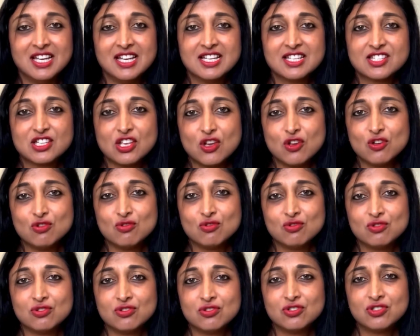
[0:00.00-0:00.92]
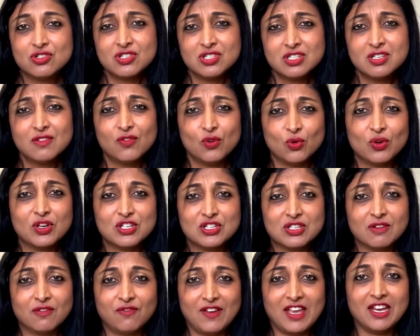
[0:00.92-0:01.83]
So just avoid
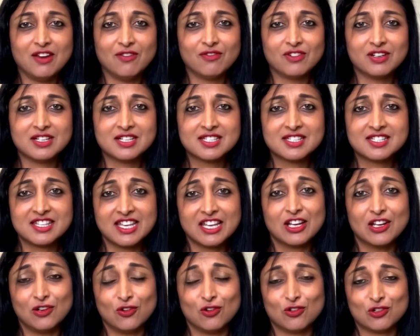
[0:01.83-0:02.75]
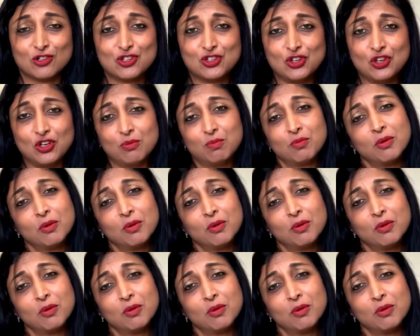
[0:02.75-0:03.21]
your favourite sing-along tune,